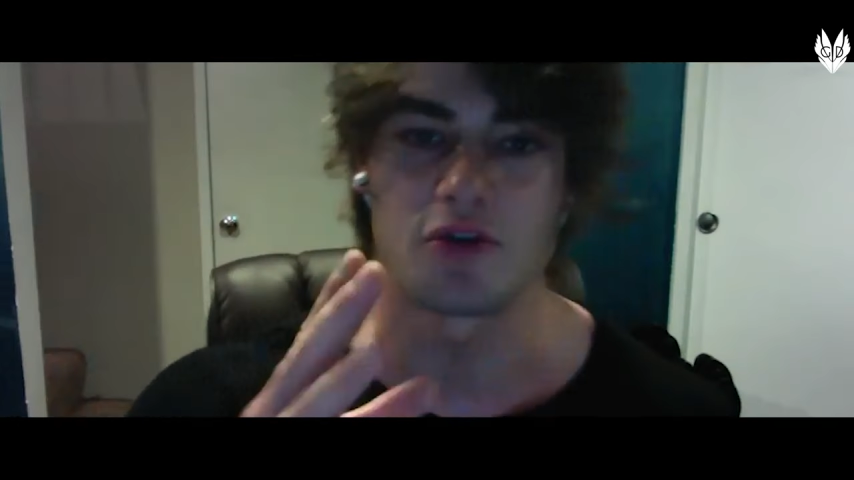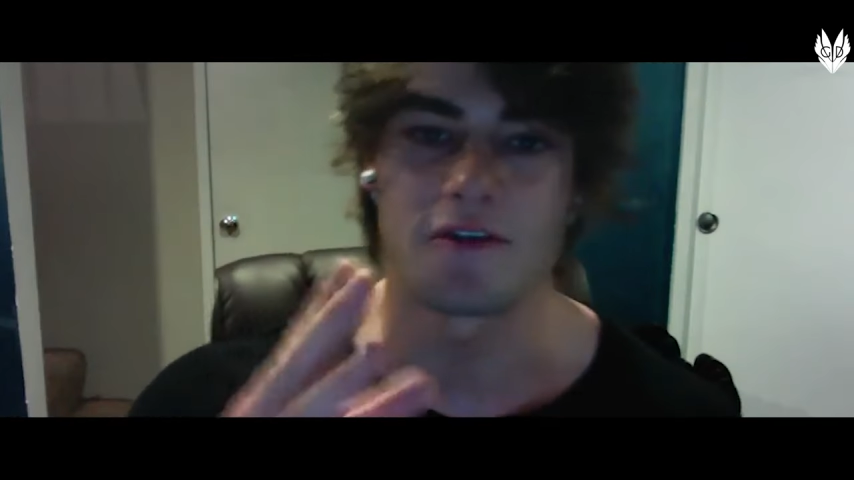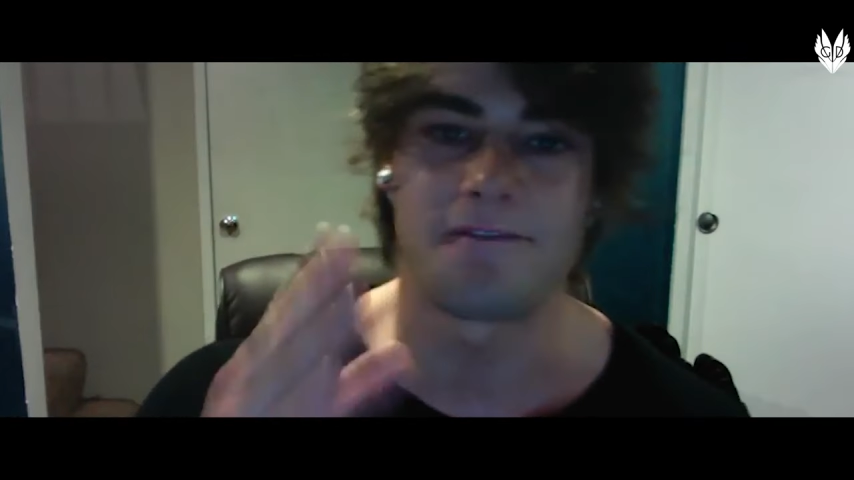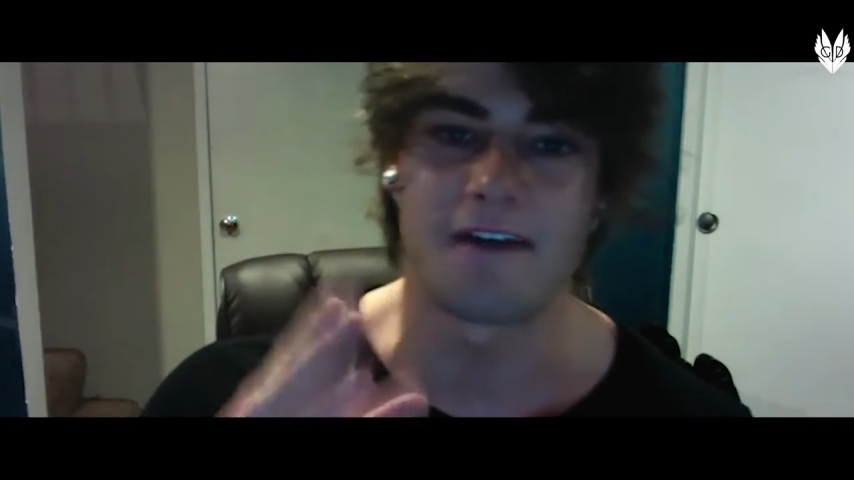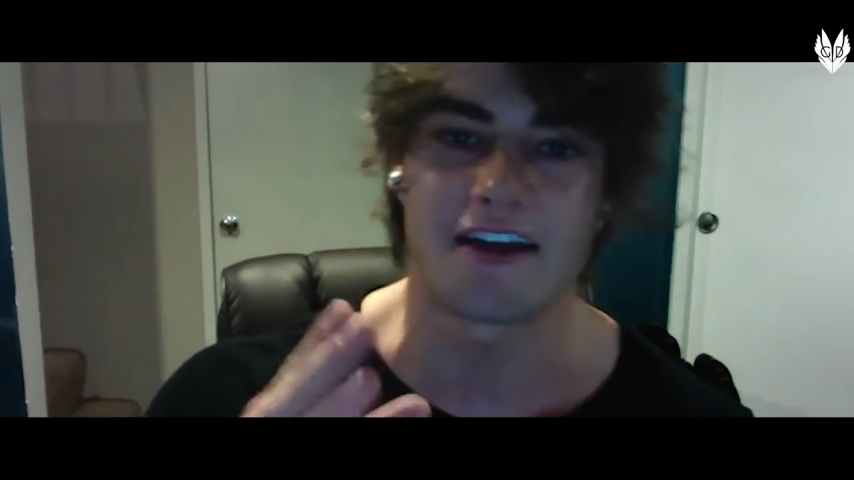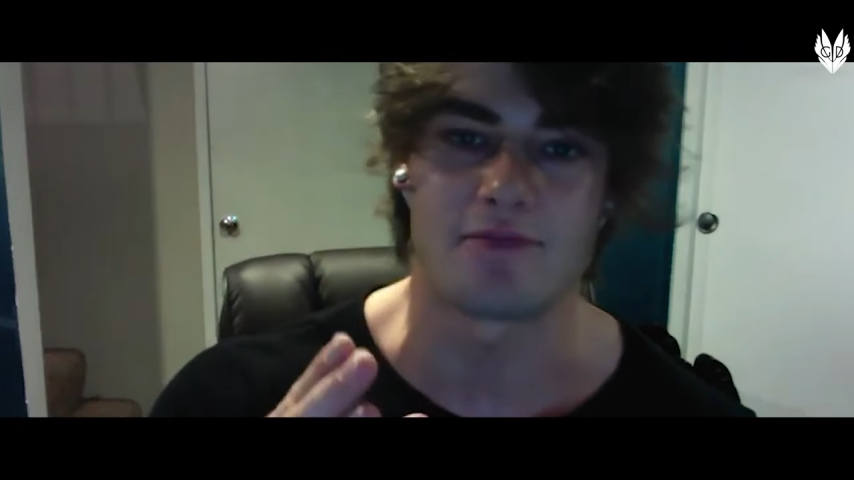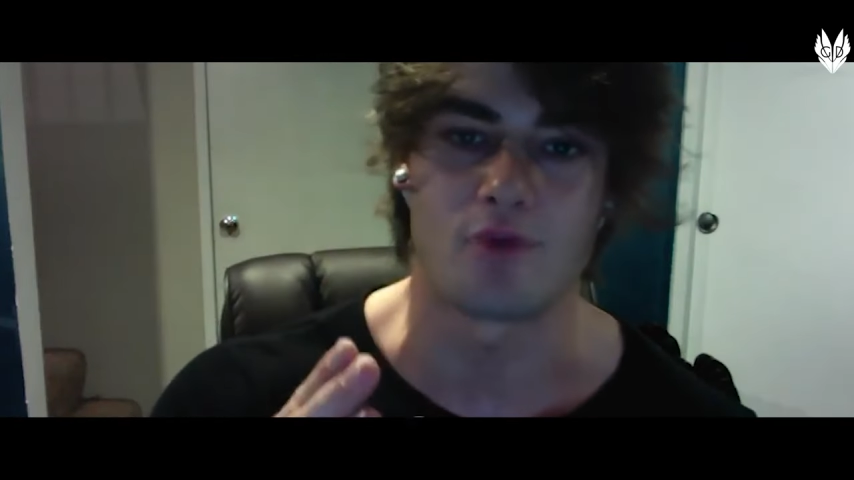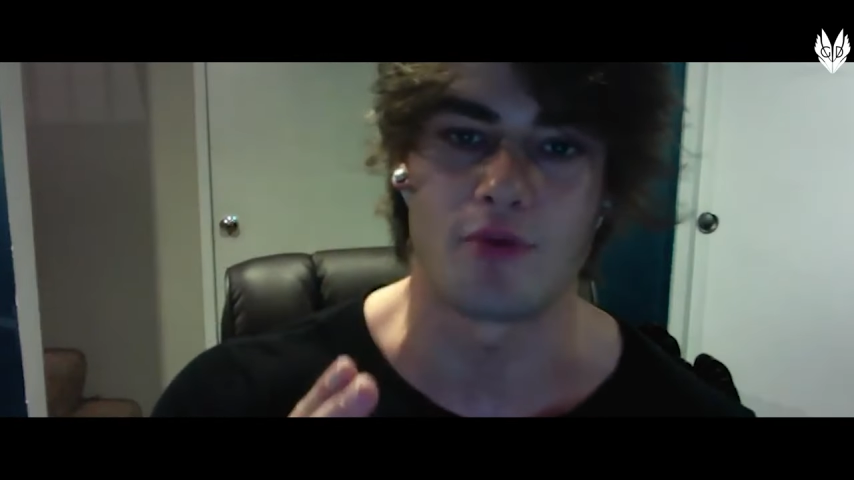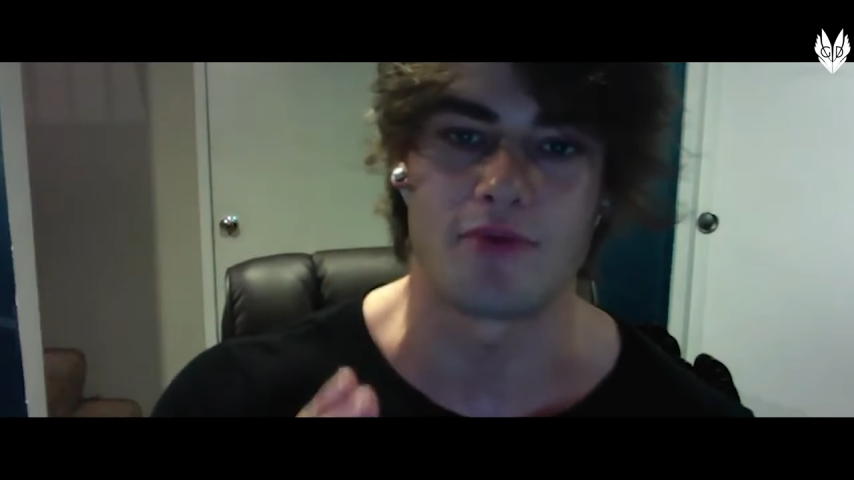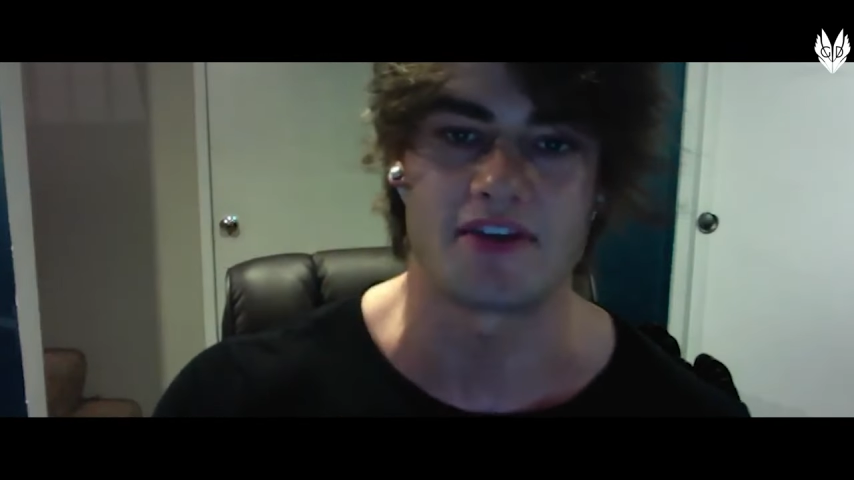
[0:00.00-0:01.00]
Enjoy the
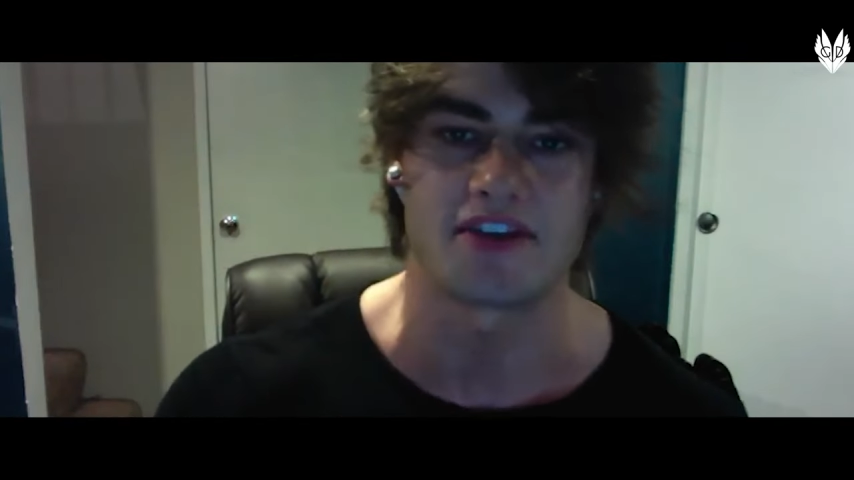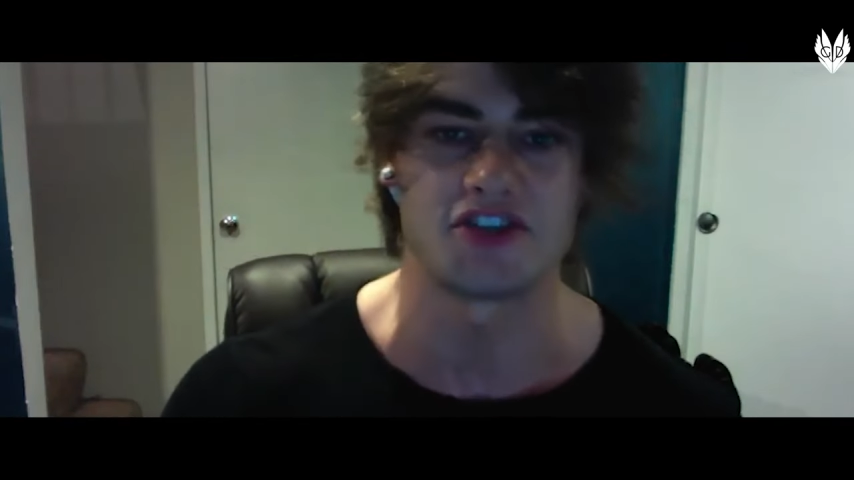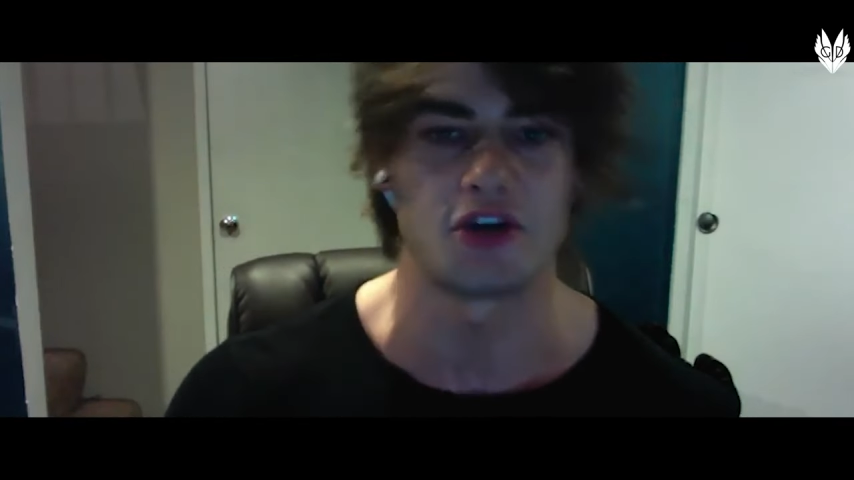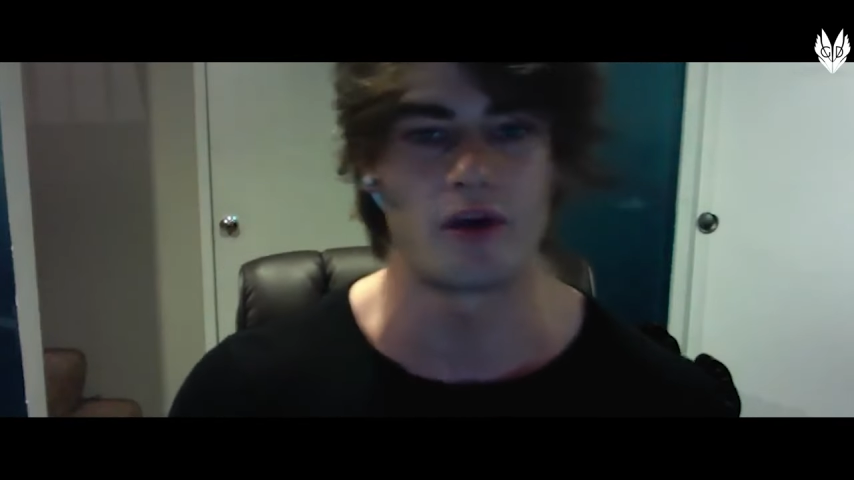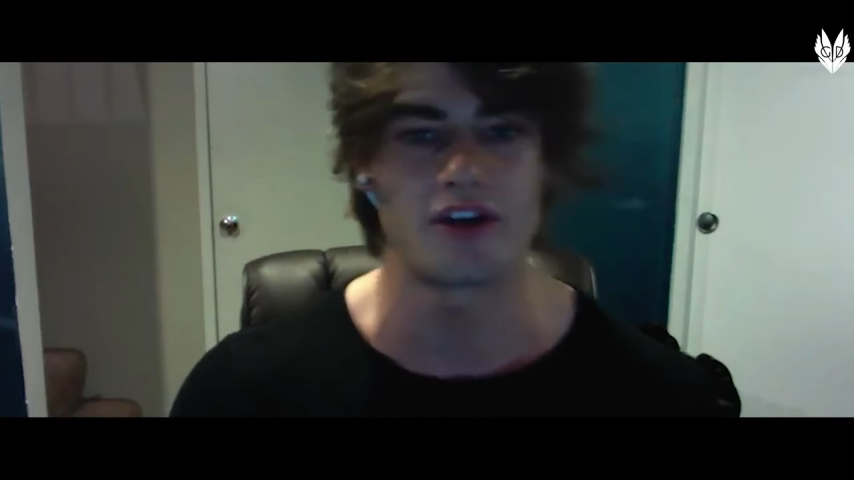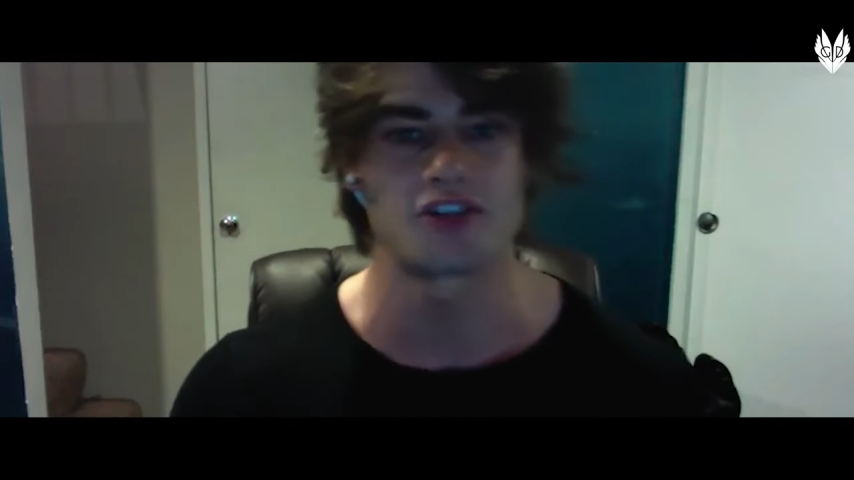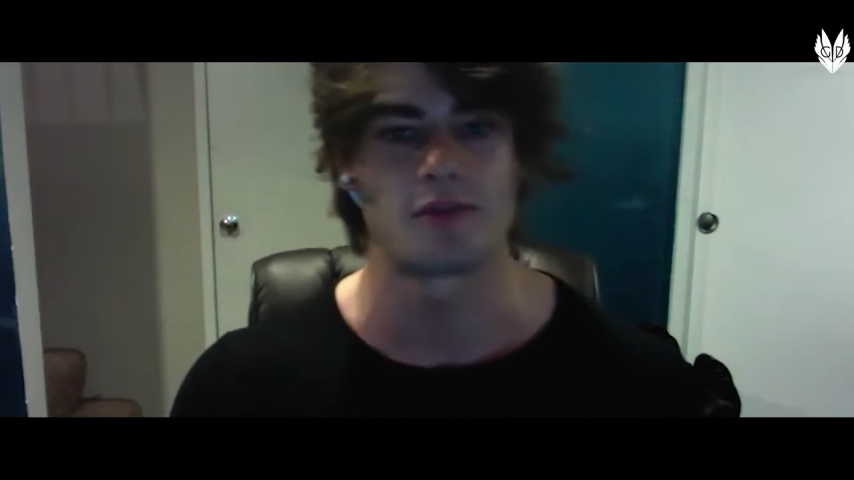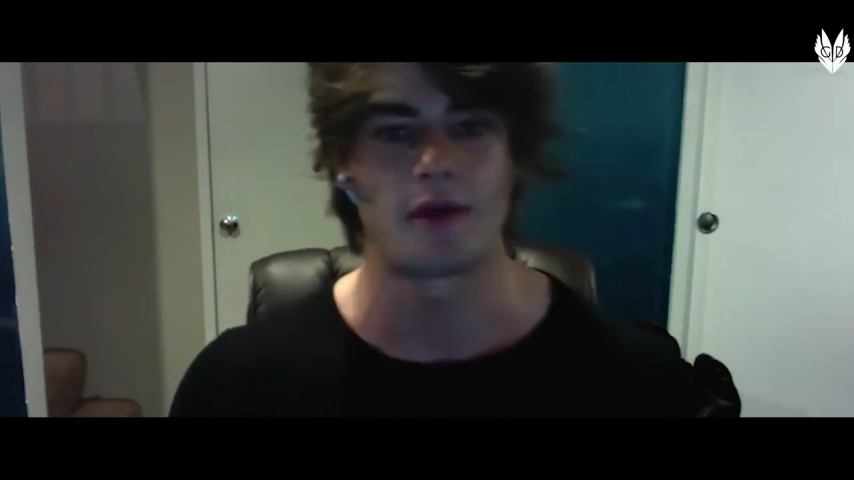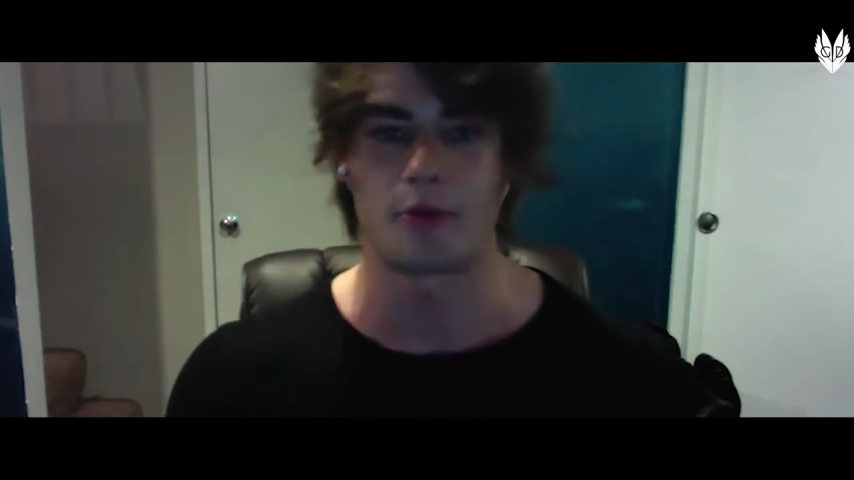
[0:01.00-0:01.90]
fucking moment because you know what?